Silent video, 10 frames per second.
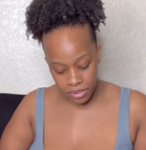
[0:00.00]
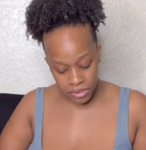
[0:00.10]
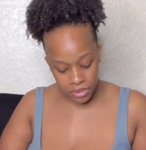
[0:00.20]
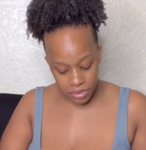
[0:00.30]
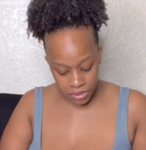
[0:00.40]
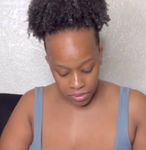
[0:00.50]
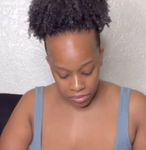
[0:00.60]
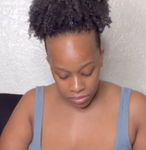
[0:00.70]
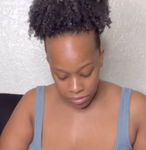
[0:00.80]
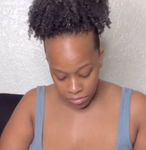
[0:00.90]

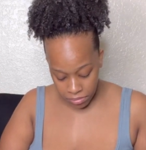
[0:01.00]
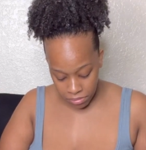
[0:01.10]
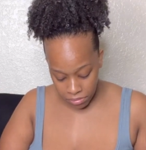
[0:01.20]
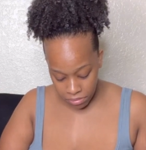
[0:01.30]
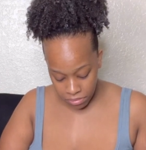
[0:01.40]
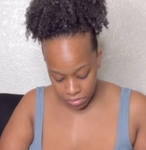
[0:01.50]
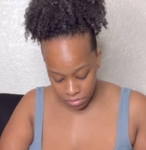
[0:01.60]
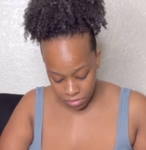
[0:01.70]
Nothing is said.